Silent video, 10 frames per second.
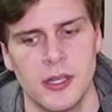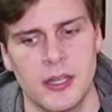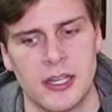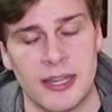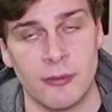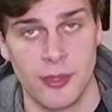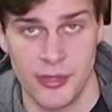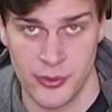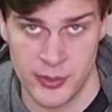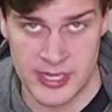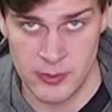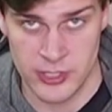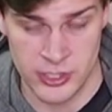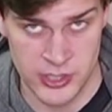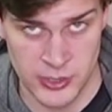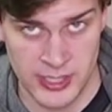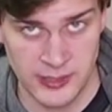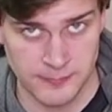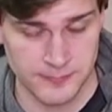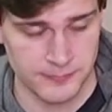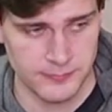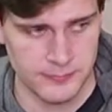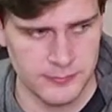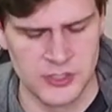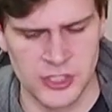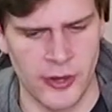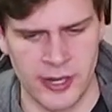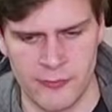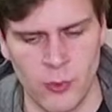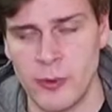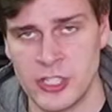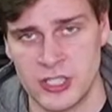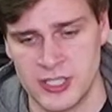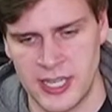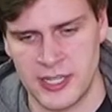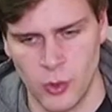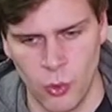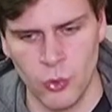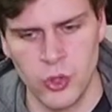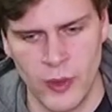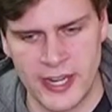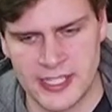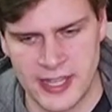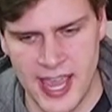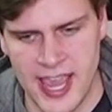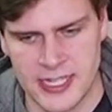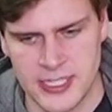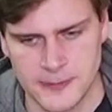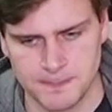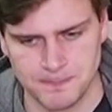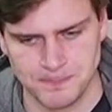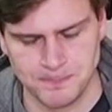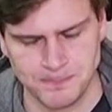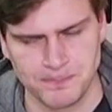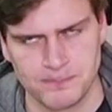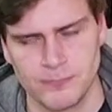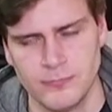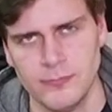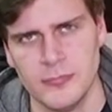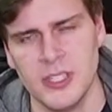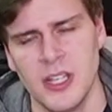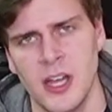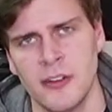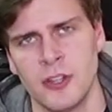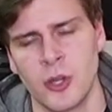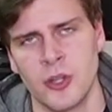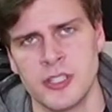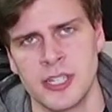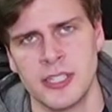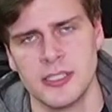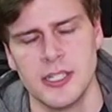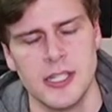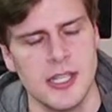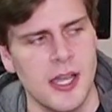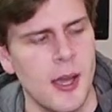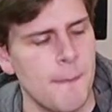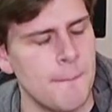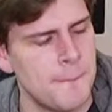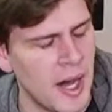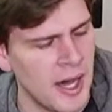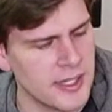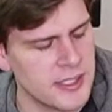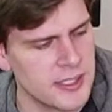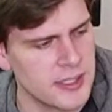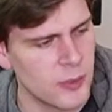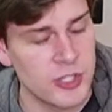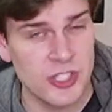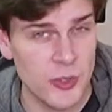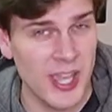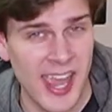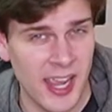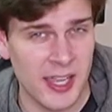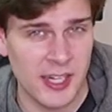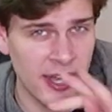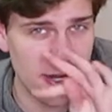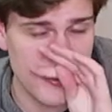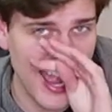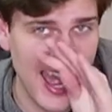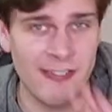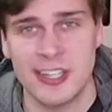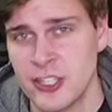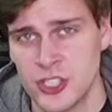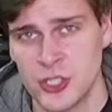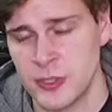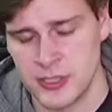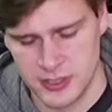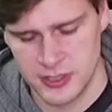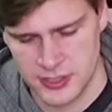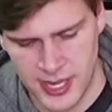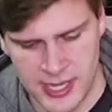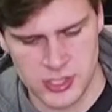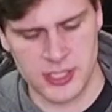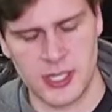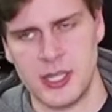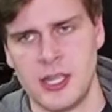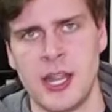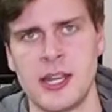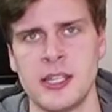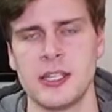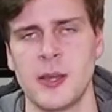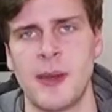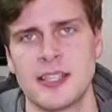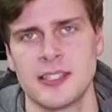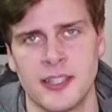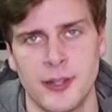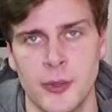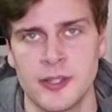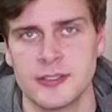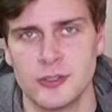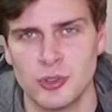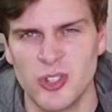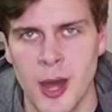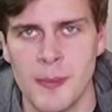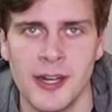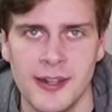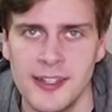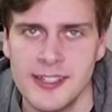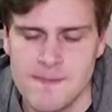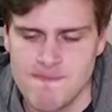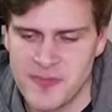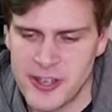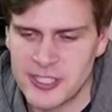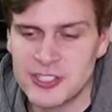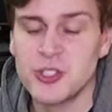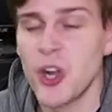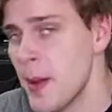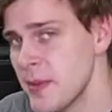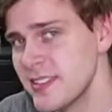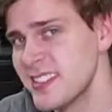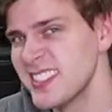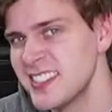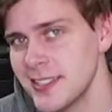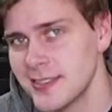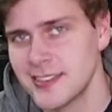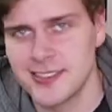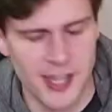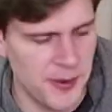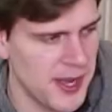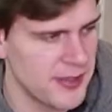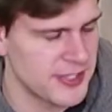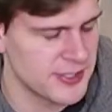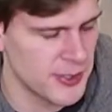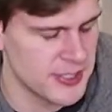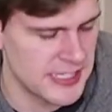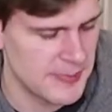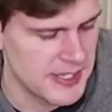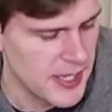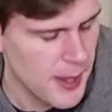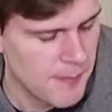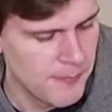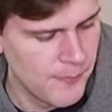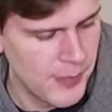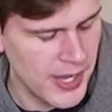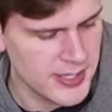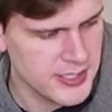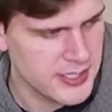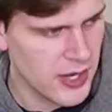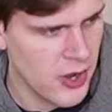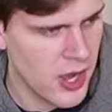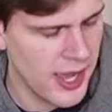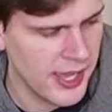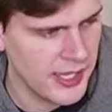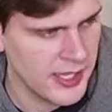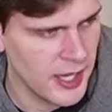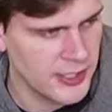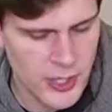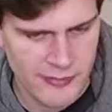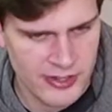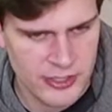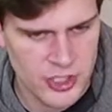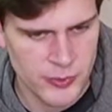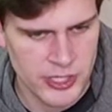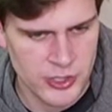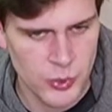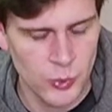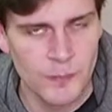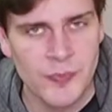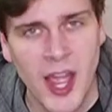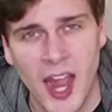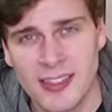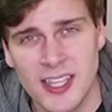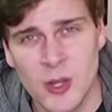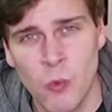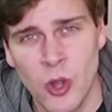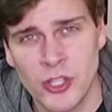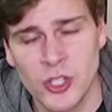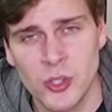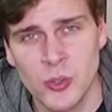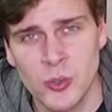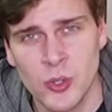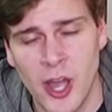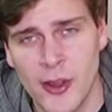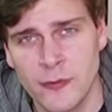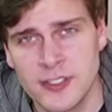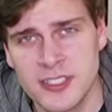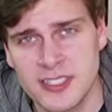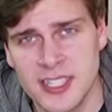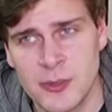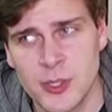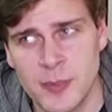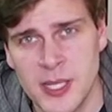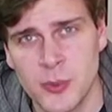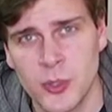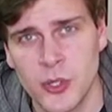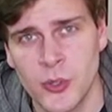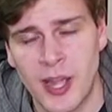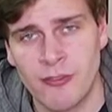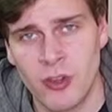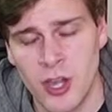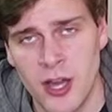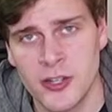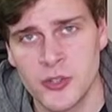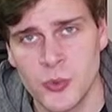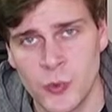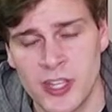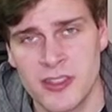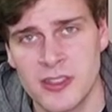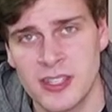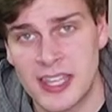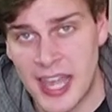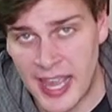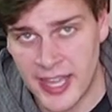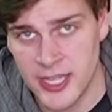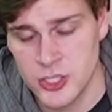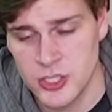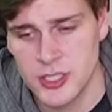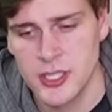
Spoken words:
level 3 when you do that. Sorry, of what we just said, all the way to the end of the content, but which is okay. I don't have an issue with caged in any capacity. I know there's drama. There is drama that exists around this concept, but I don't have an issue with it at all. I think I often see with people who have learned with caged